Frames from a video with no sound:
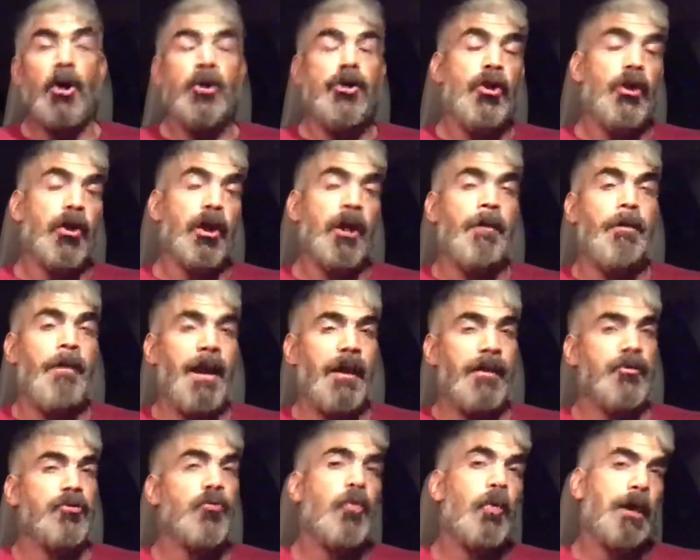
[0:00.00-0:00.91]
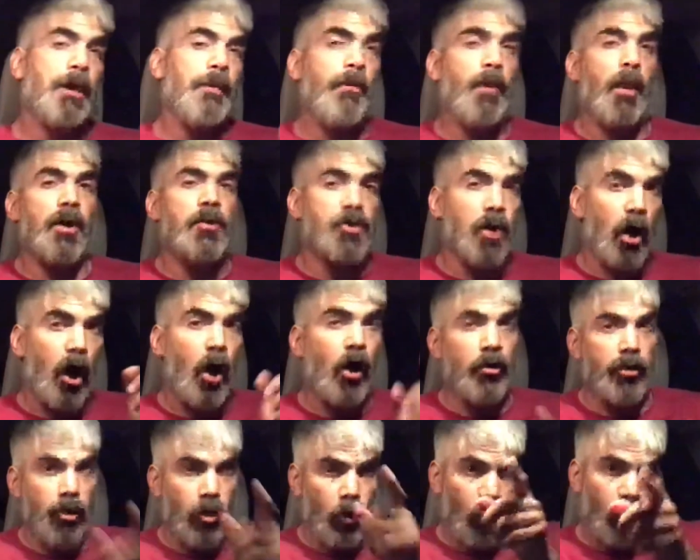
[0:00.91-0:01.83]
You're going to bet $20
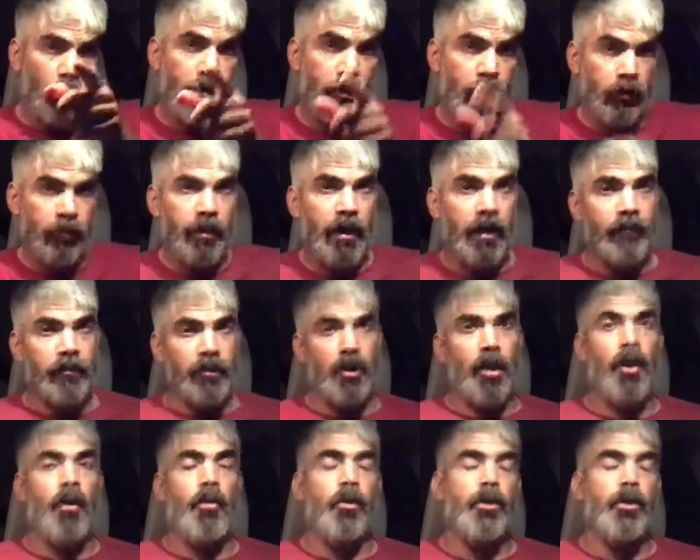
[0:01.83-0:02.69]
on you never know,